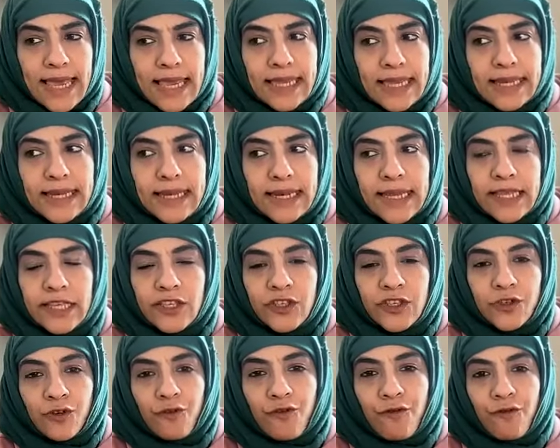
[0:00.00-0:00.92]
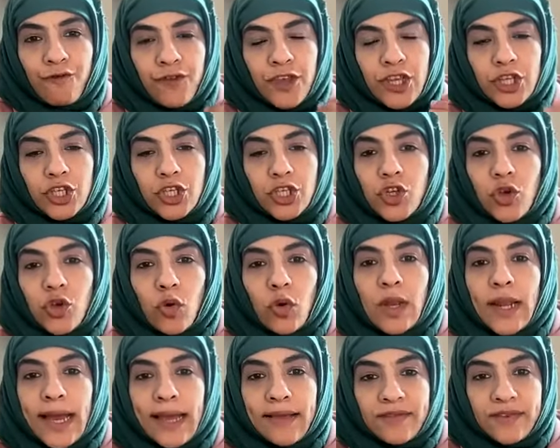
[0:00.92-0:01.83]
it needs to fit
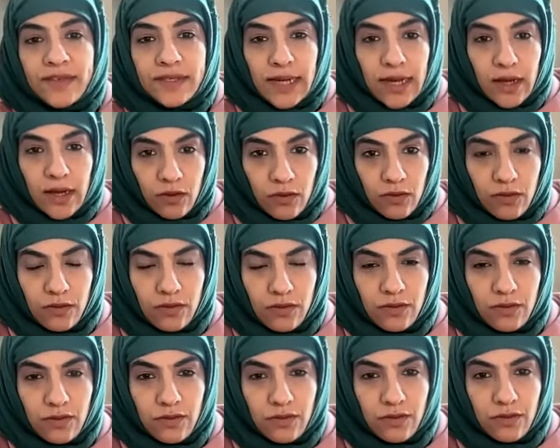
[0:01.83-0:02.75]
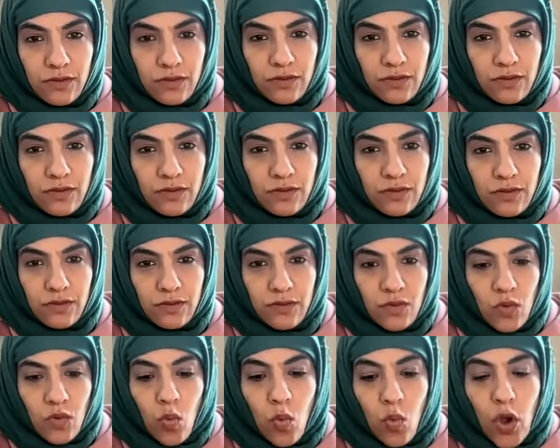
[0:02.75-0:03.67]
your lifestyle.
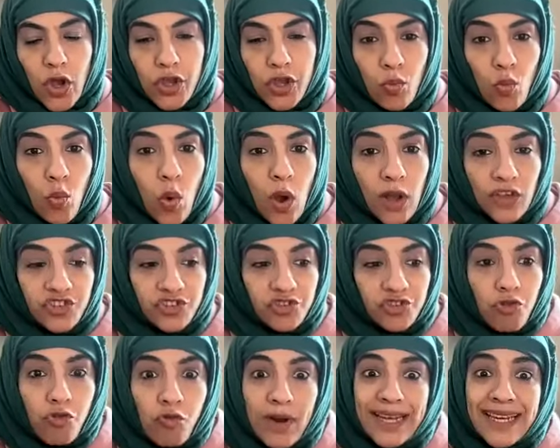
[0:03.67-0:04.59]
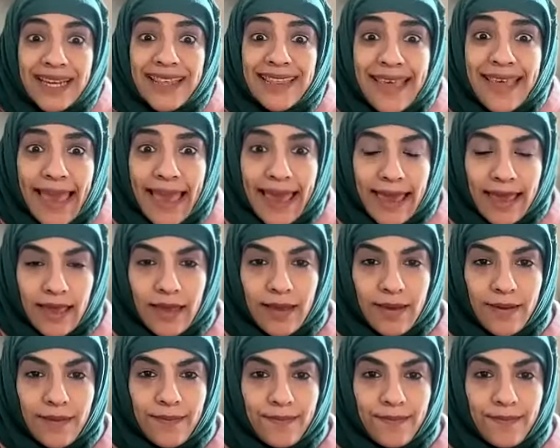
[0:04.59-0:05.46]
What's already there.